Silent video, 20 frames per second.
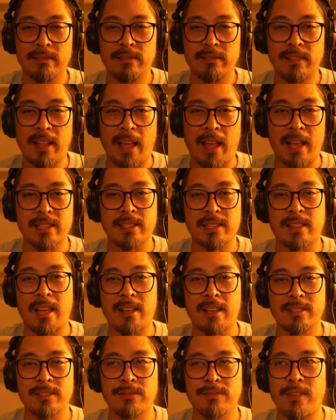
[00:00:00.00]
has
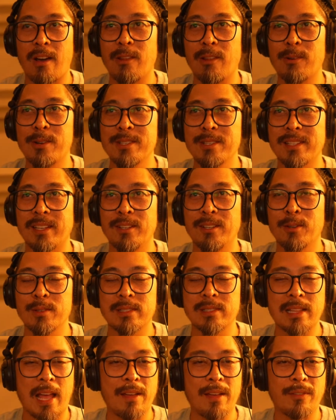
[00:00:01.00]
1,000 followers and goes
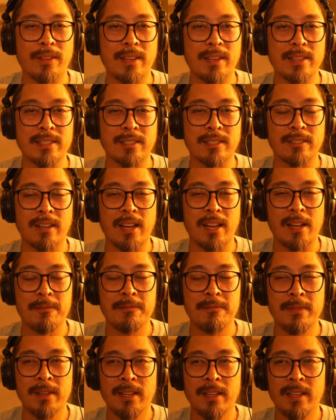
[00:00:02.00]
live on Instagram,
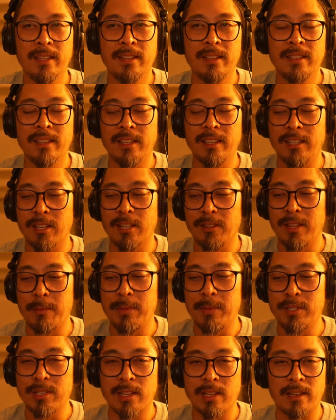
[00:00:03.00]
you know, they be
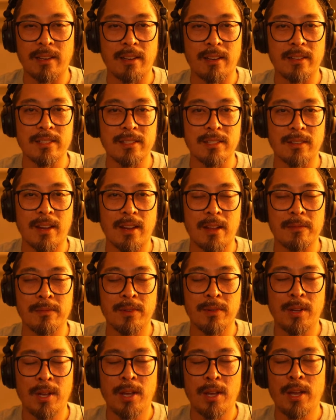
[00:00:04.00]
chilling on Instagram,
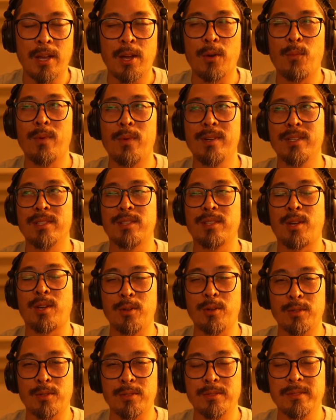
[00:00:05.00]
which is
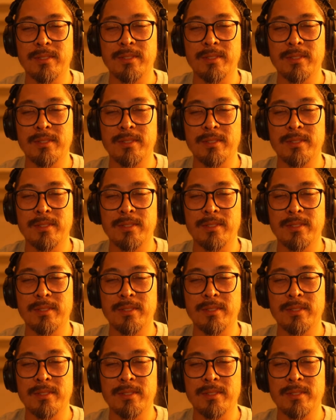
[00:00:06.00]
cool.